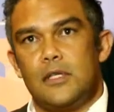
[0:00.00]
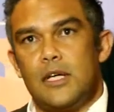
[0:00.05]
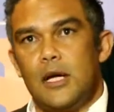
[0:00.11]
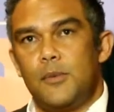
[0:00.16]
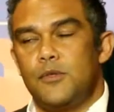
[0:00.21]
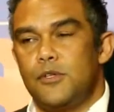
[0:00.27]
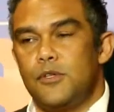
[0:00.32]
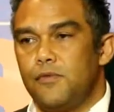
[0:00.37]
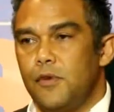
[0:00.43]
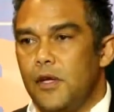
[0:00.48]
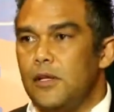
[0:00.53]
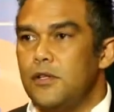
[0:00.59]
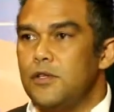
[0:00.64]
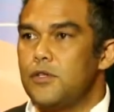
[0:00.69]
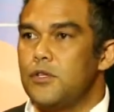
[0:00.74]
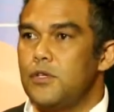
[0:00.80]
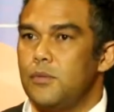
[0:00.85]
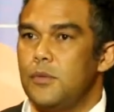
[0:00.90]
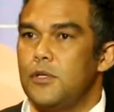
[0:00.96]
types of
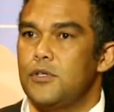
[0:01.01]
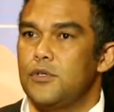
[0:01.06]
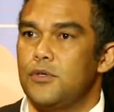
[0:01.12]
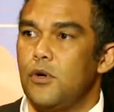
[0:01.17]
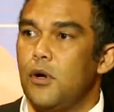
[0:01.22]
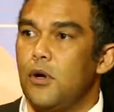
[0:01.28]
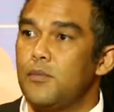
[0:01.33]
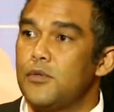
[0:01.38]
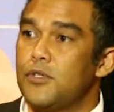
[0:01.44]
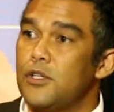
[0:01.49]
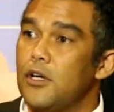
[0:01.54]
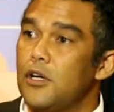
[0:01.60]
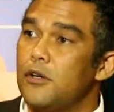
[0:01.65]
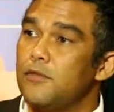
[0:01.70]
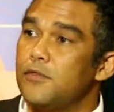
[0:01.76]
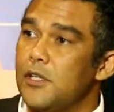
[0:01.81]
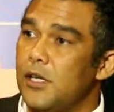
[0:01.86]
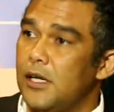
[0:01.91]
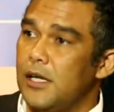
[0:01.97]
instruments to
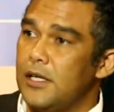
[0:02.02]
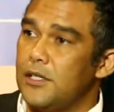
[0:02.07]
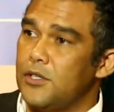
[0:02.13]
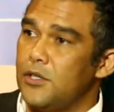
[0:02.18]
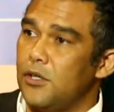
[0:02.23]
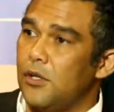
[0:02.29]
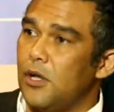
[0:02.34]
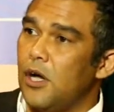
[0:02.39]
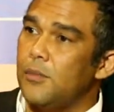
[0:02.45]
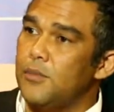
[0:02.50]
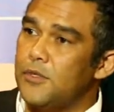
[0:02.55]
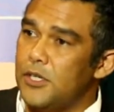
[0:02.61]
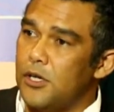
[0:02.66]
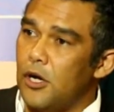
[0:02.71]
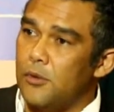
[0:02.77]
observe celestial ob